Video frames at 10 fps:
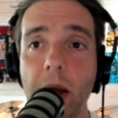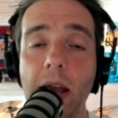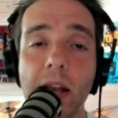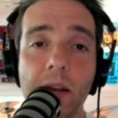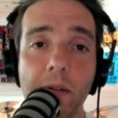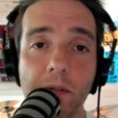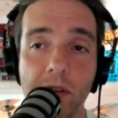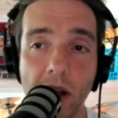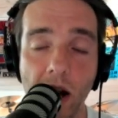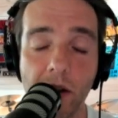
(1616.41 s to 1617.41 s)
In
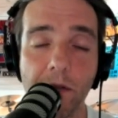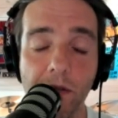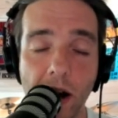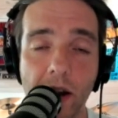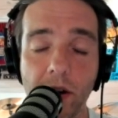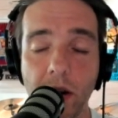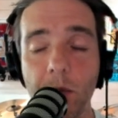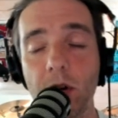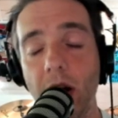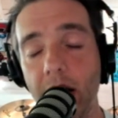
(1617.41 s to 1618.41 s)
not firing him
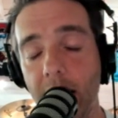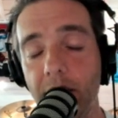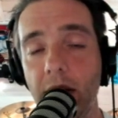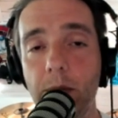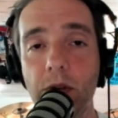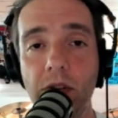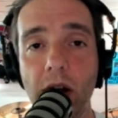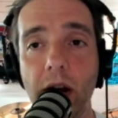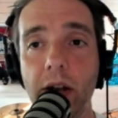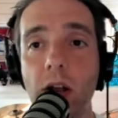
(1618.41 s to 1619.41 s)
or not having him
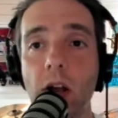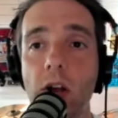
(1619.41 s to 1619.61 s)
resign,